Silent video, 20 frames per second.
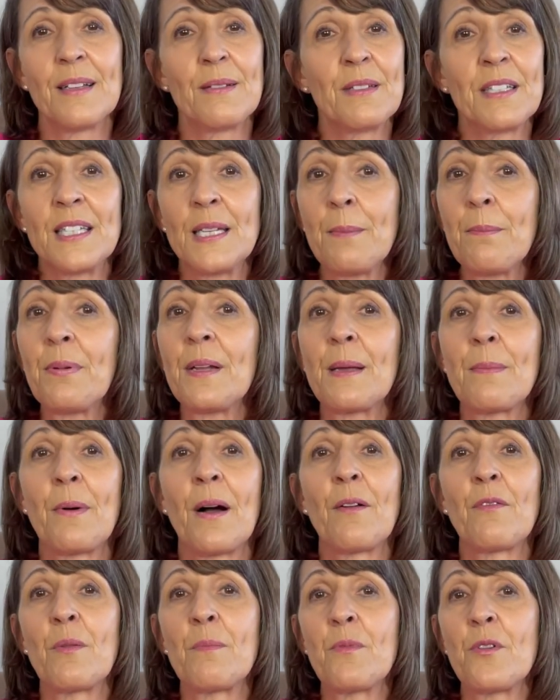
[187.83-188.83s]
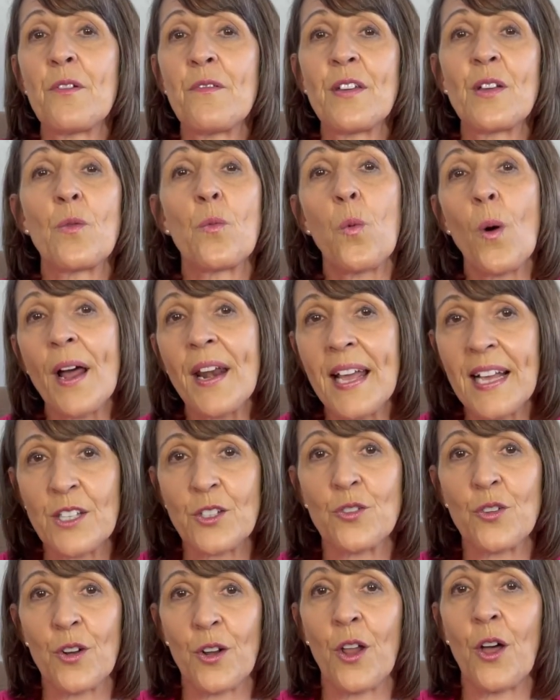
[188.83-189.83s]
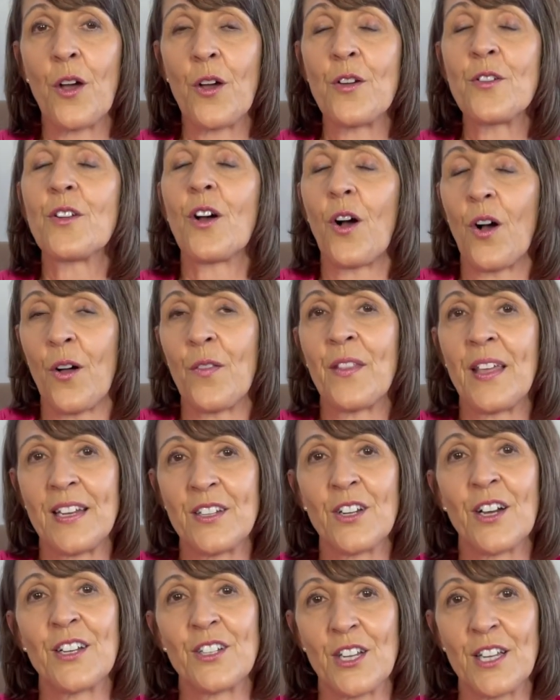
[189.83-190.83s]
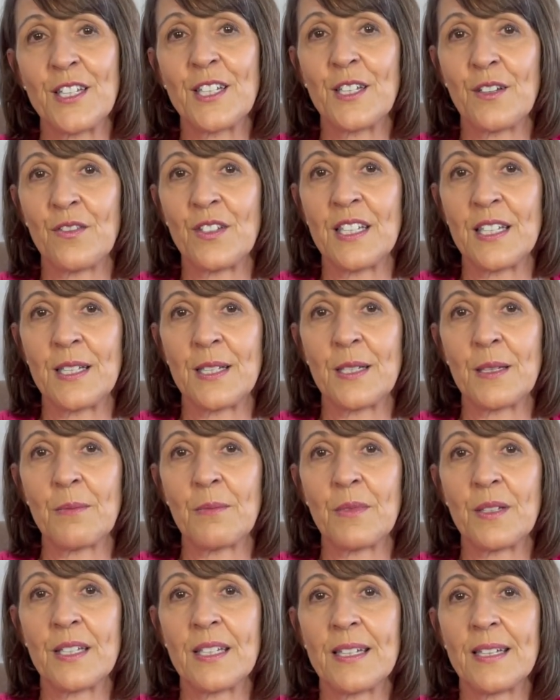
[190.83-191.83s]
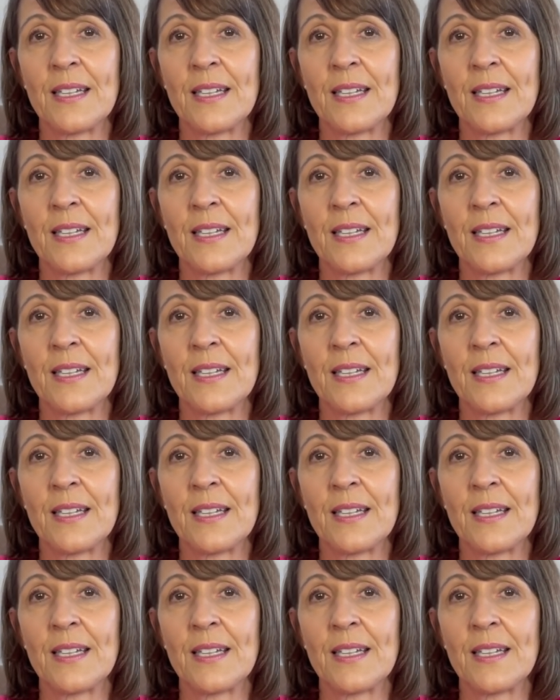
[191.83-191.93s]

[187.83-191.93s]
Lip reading: simply by removing one extra load on their digestive systems.